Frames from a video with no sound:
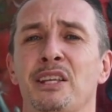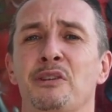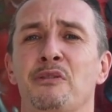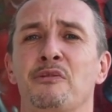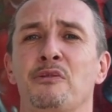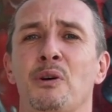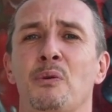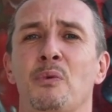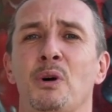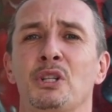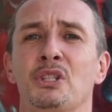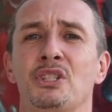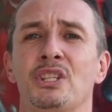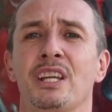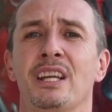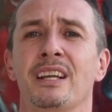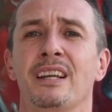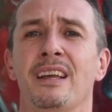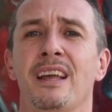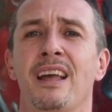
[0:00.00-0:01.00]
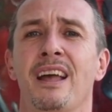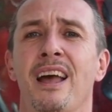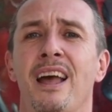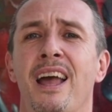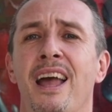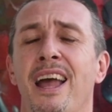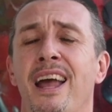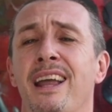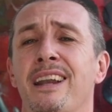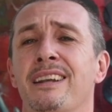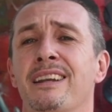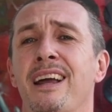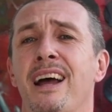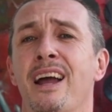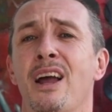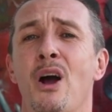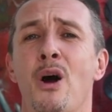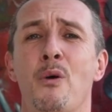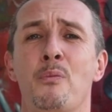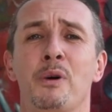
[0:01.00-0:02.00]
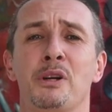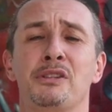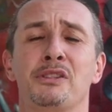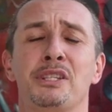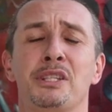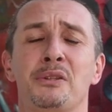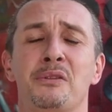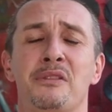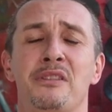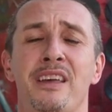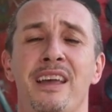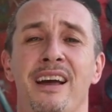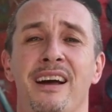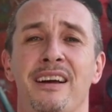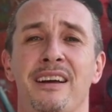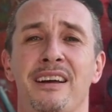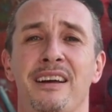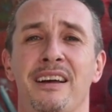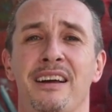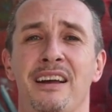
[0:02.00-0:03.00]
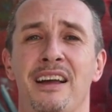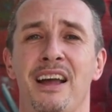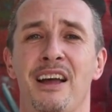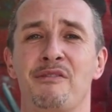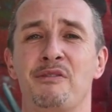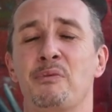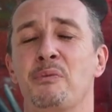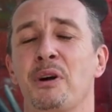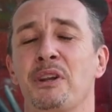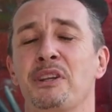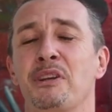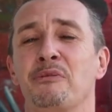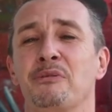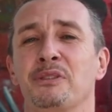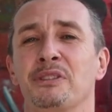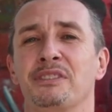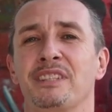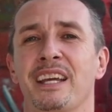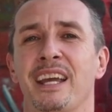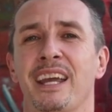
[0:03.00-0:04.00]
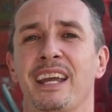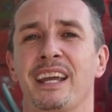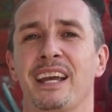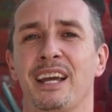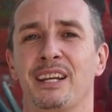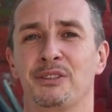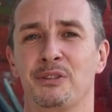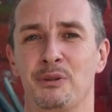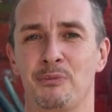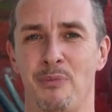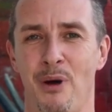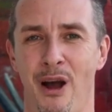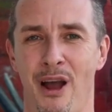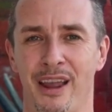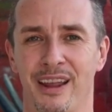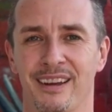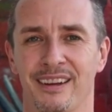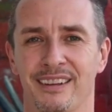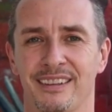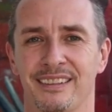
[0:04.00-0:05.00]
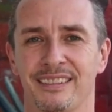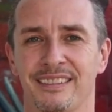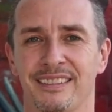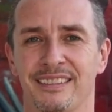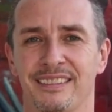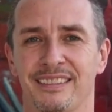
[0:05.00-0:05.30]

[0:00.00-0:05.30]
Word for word: Thank you for watching, and I hope I see you there. Have a wonderful day and goodbye.